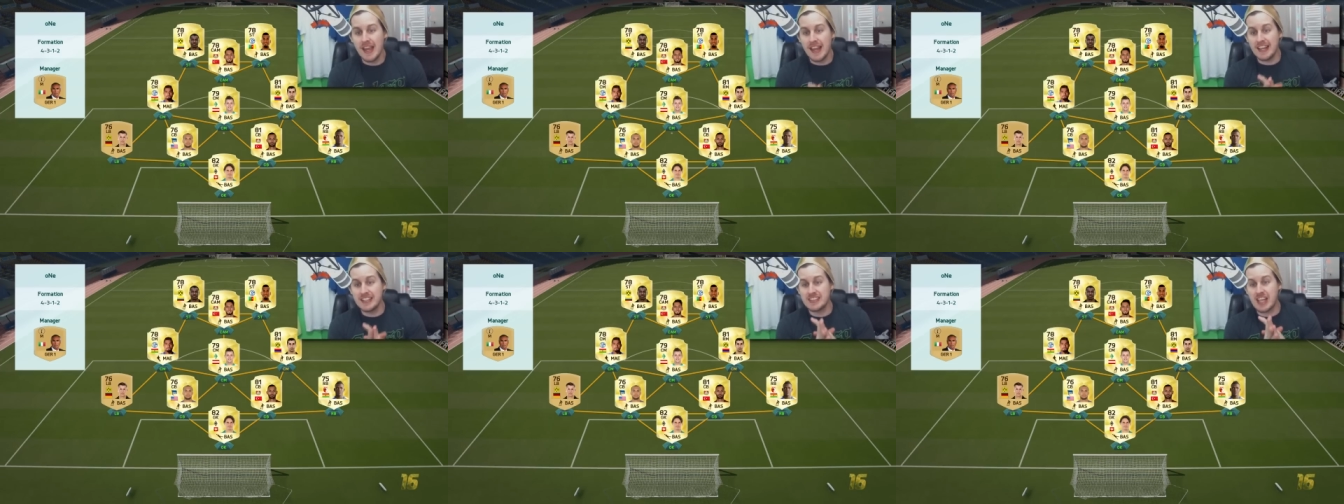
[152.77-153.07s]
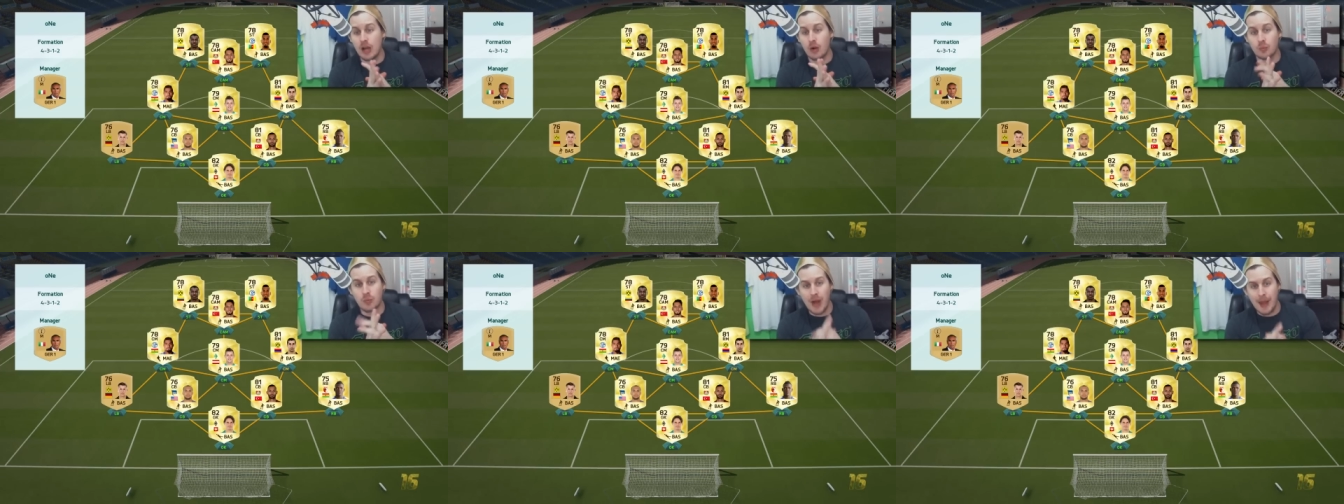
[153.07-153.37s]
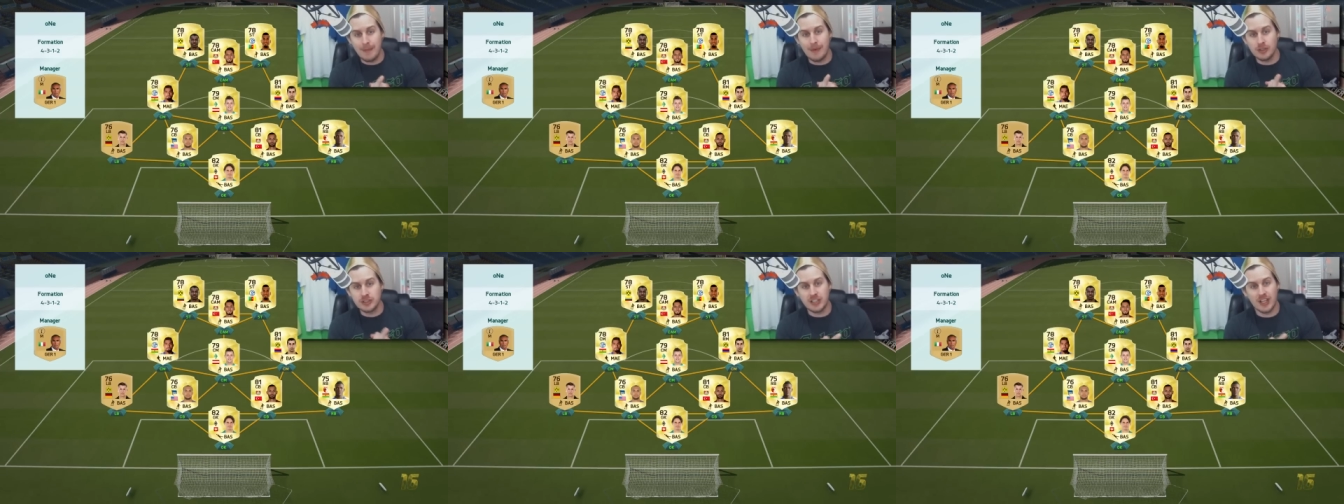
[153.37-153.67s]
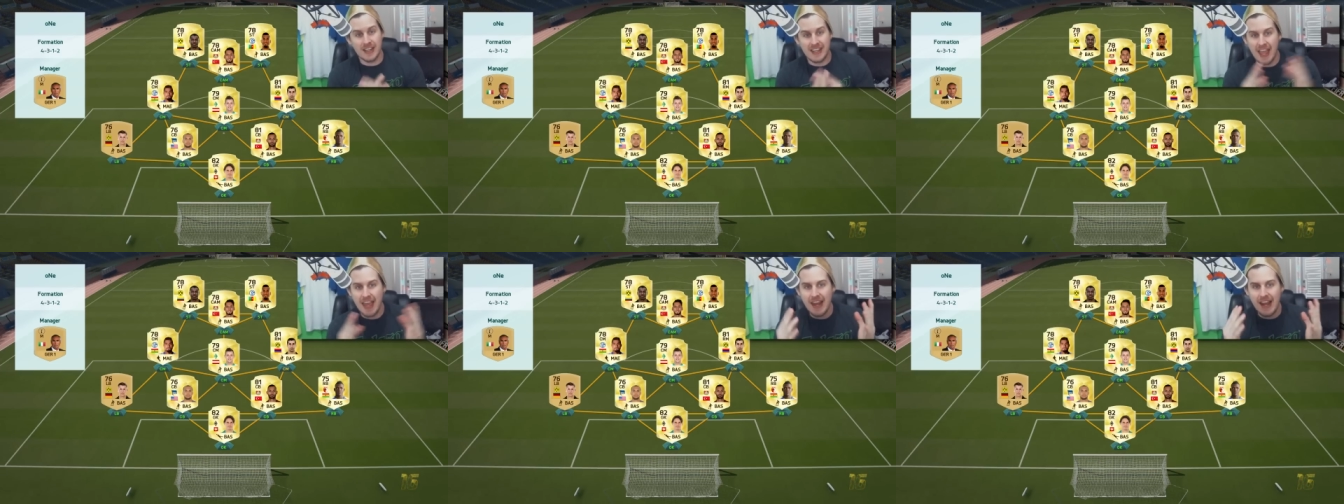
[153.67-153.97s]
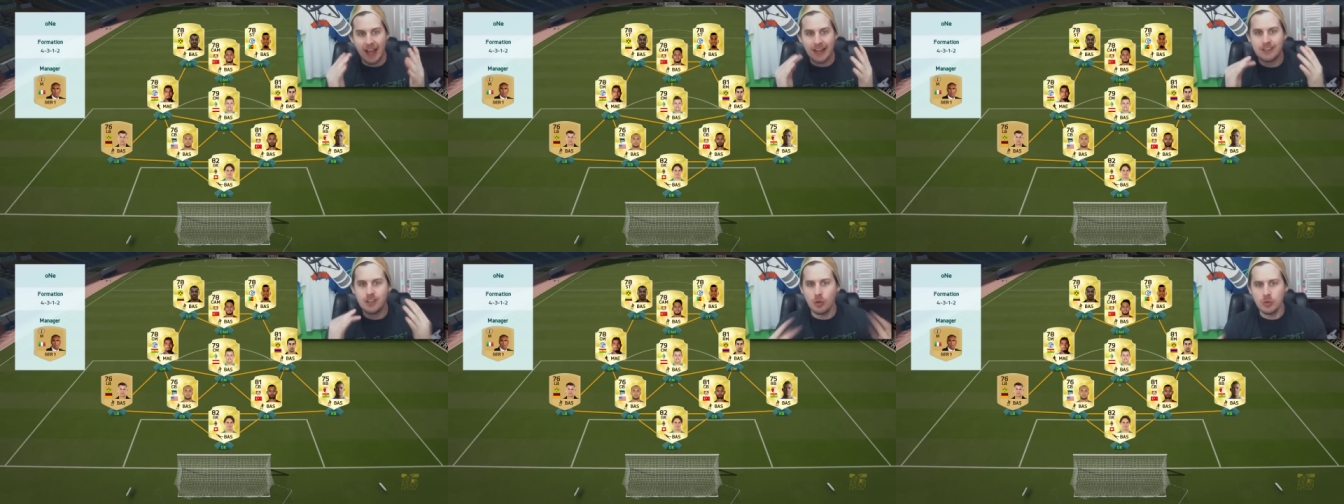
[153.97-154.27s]
He's got Ramos.
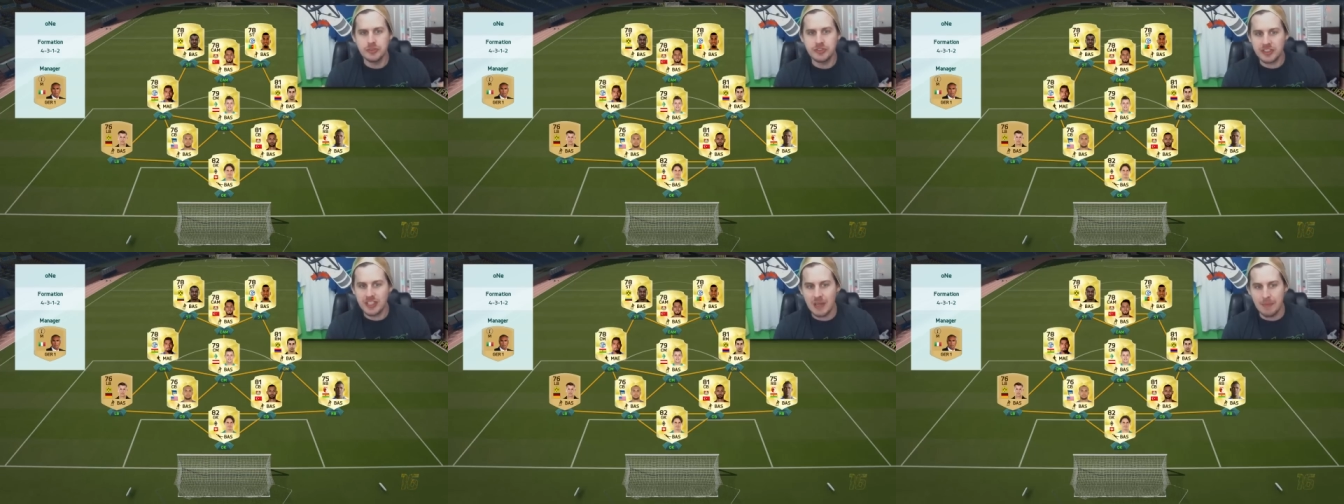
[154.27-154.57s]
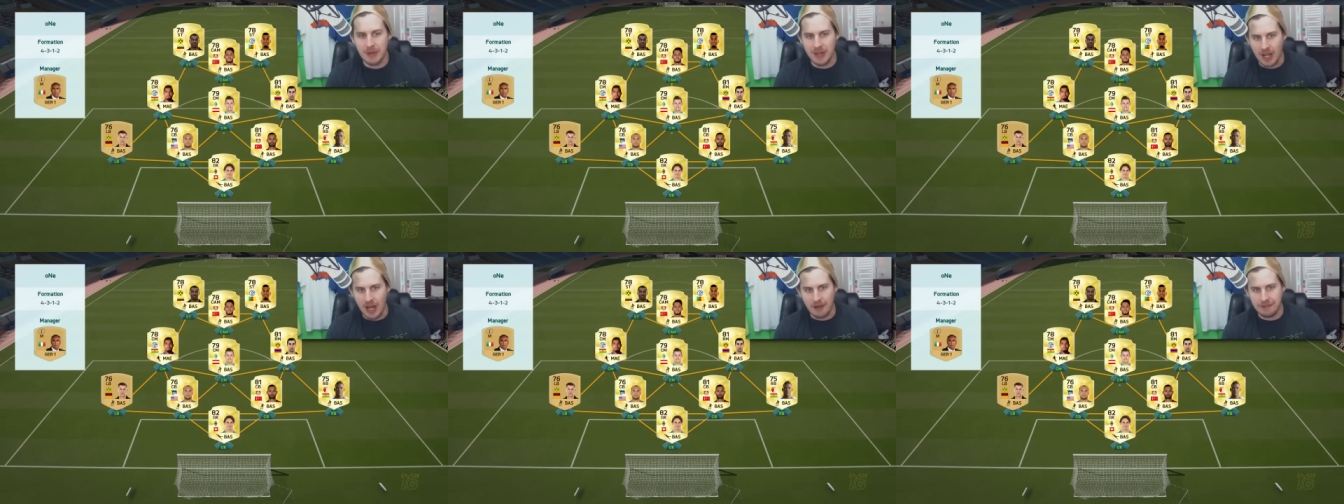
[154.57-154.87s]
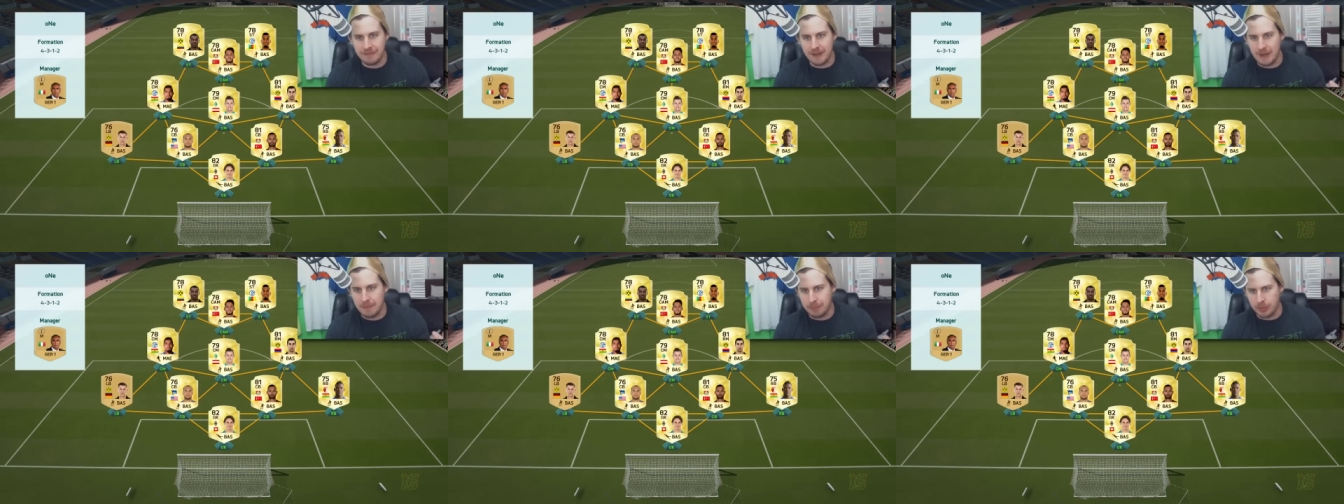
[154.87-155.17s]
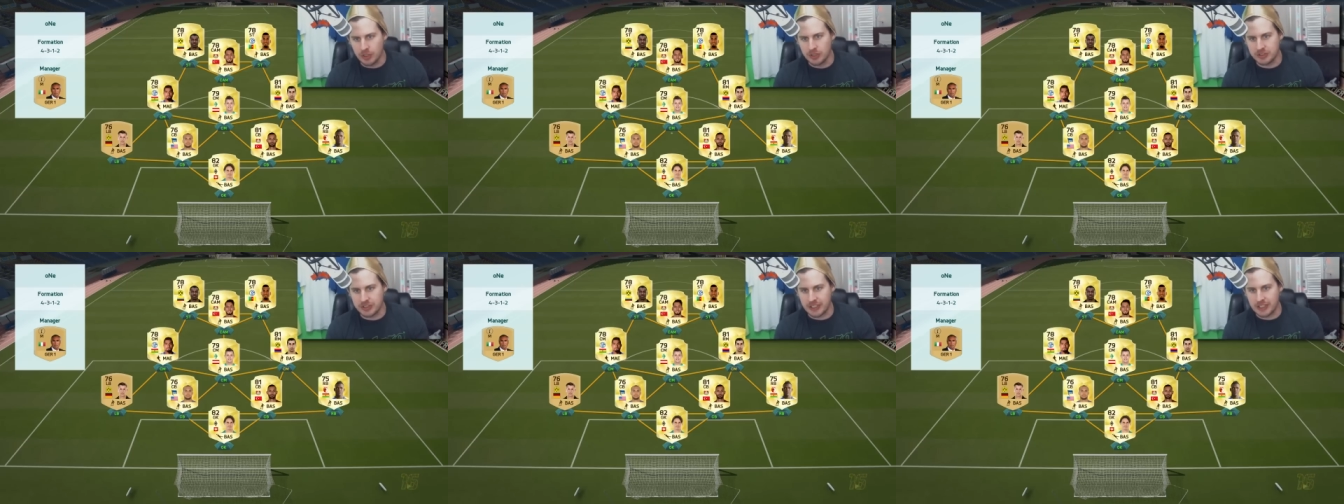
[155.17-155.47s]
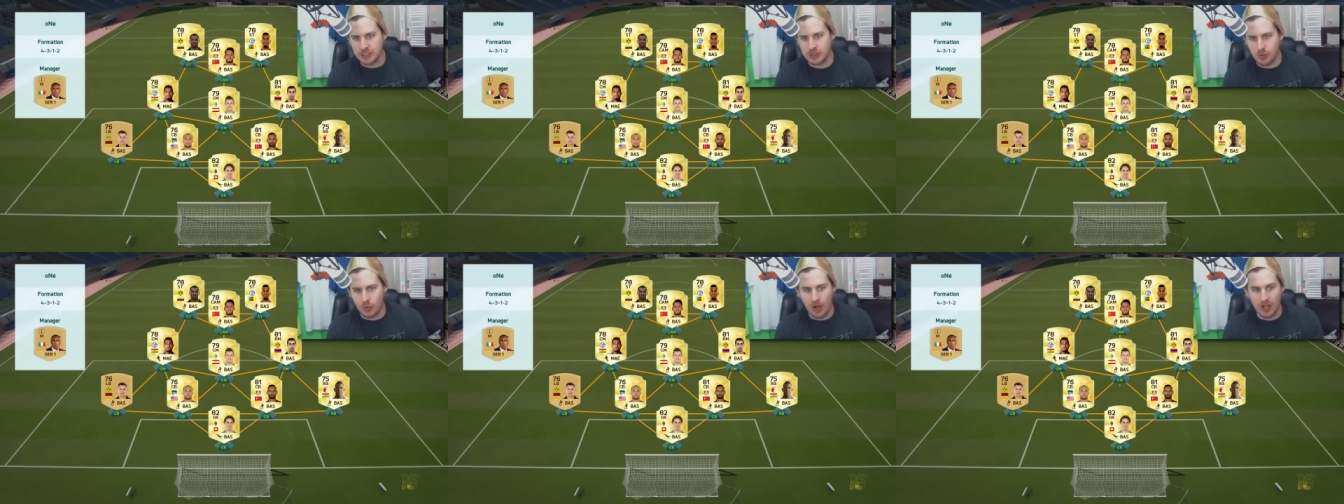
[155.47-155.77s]
Again, I don't see him enough in
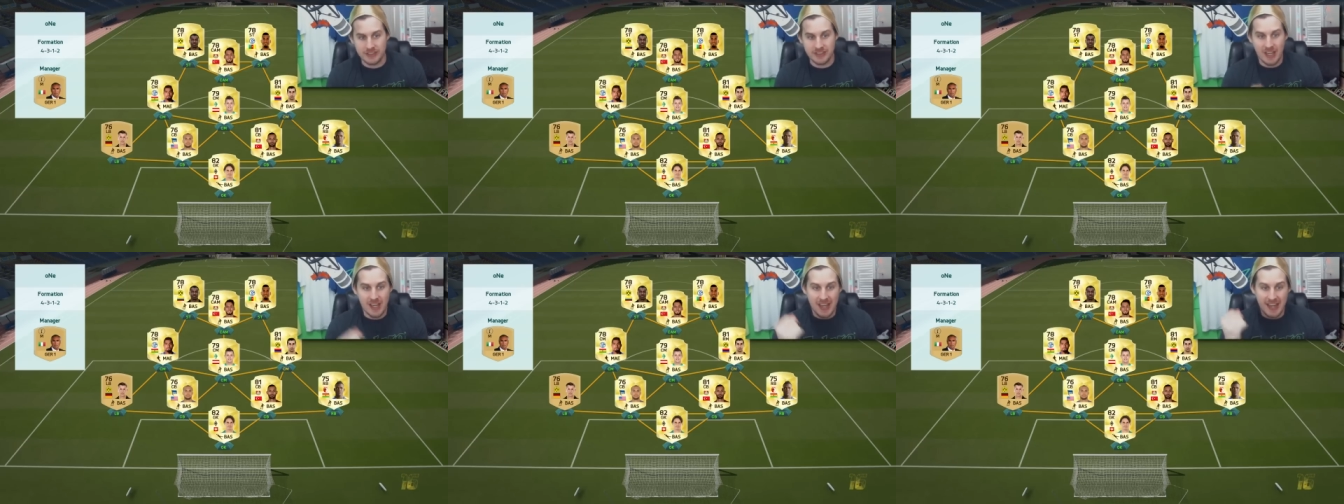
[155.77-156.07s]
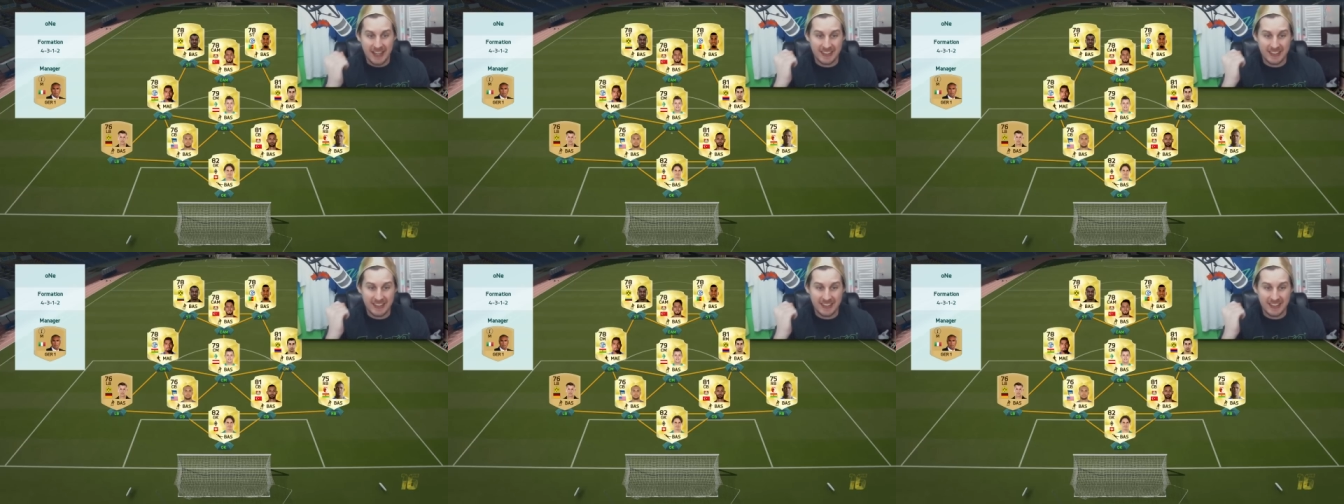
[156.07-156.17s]
Bundesliga squads.